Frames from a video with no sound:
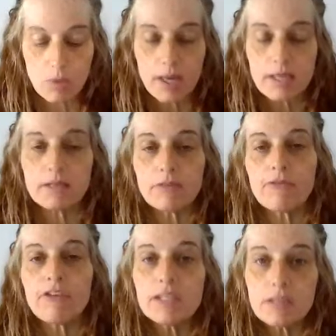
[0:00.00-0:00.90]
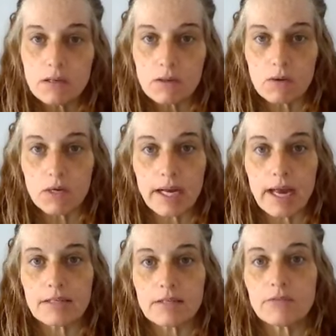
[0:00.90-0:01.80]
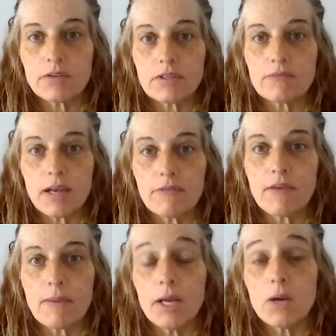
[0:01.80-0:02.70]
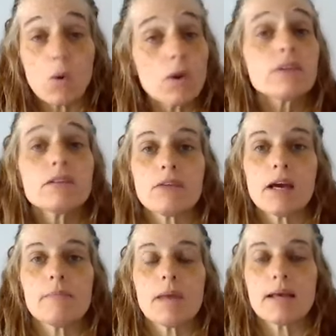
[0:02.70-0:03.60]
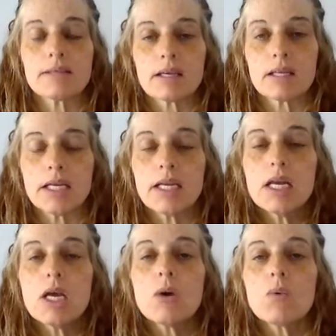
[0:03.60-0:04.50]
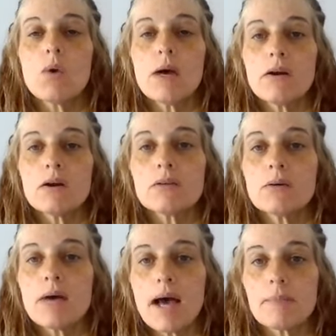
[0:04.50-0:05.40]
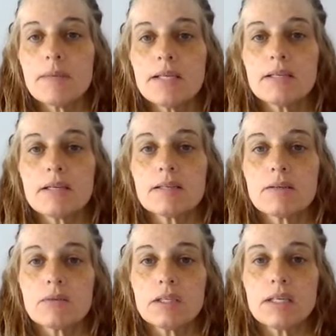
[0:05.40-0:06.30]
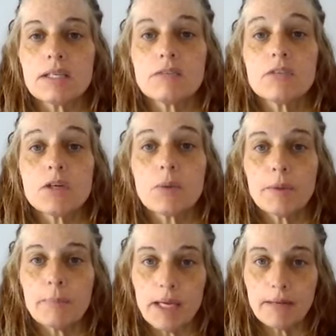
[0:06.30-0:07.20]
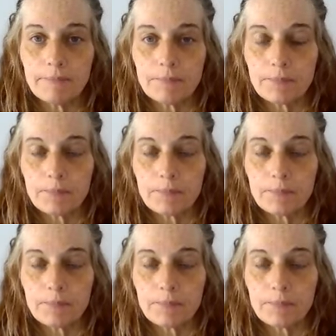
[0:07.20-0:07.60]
When it's a physical orgasm for the divine feminine or the divine masculine, what also happens is a release of dopamine.